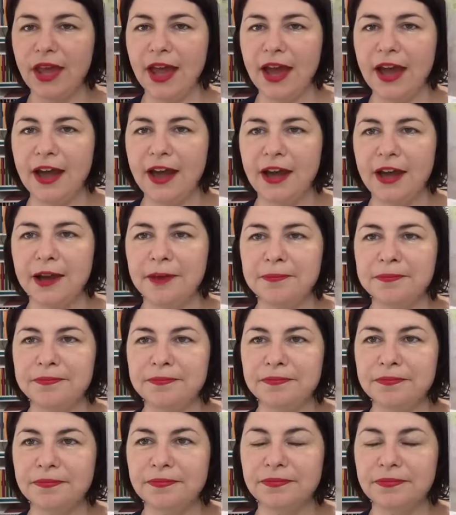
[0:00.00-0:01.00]

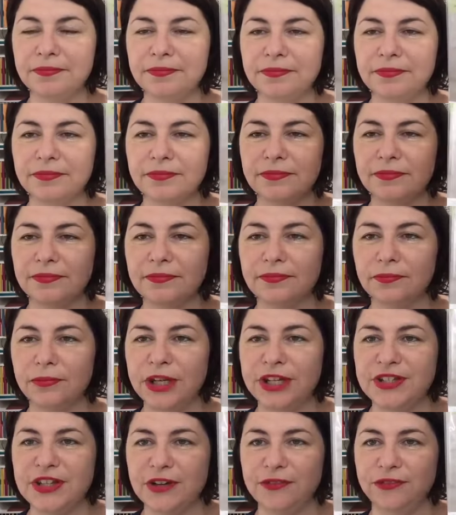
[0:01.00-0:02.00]
um,
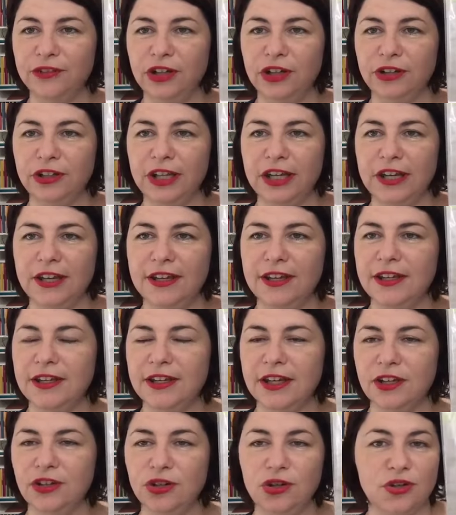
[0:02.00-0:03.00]
we definitely
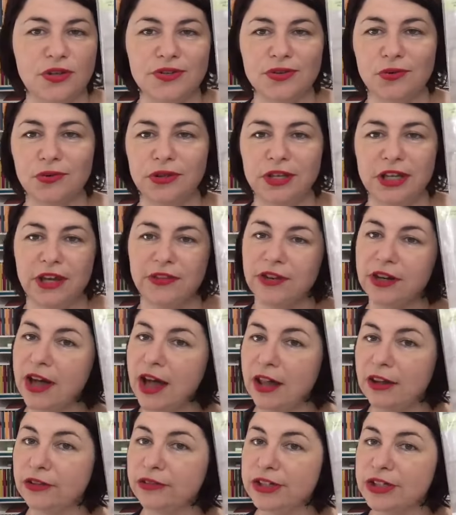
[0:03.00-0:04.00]
can use all the other
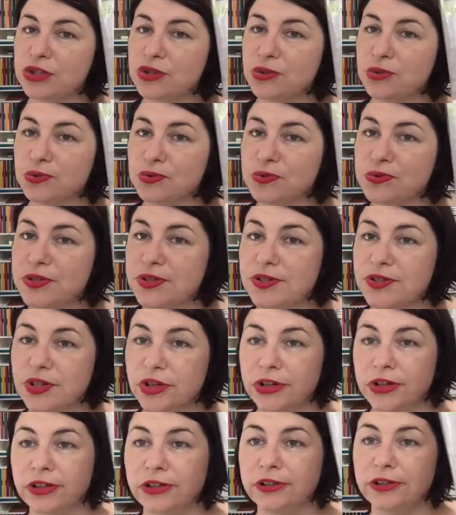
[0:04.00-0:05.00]
colouring tools.
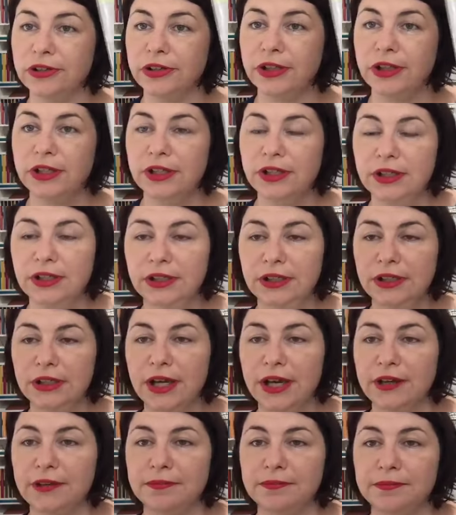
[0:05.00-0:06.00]
So,
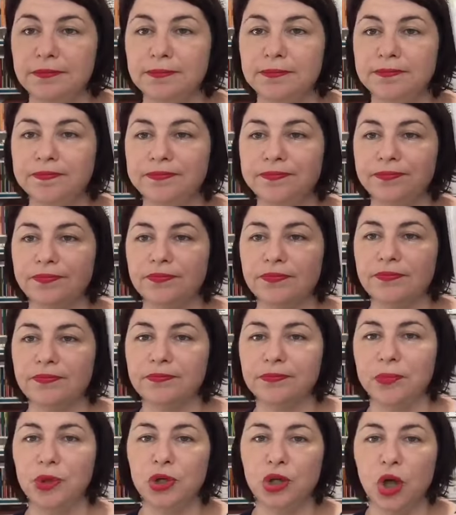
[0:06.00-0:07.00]
yeah,
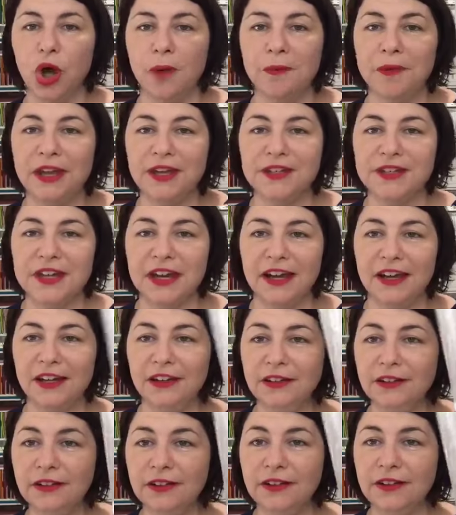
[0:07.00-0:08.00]
put a comment
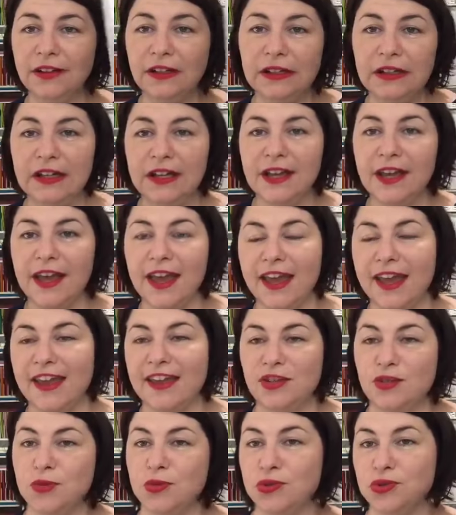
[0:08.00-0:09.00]
down
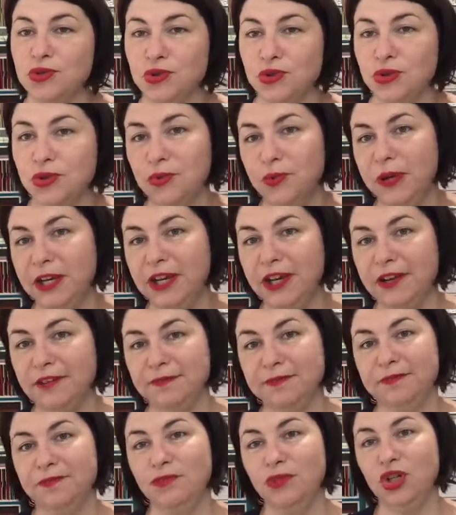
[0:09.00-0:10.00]
and we'll draw a
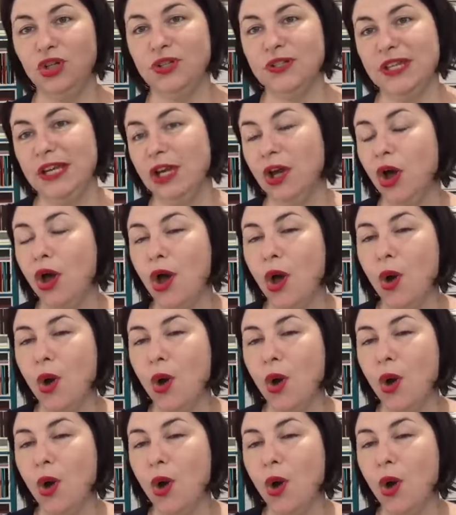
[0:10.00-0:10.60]
winner using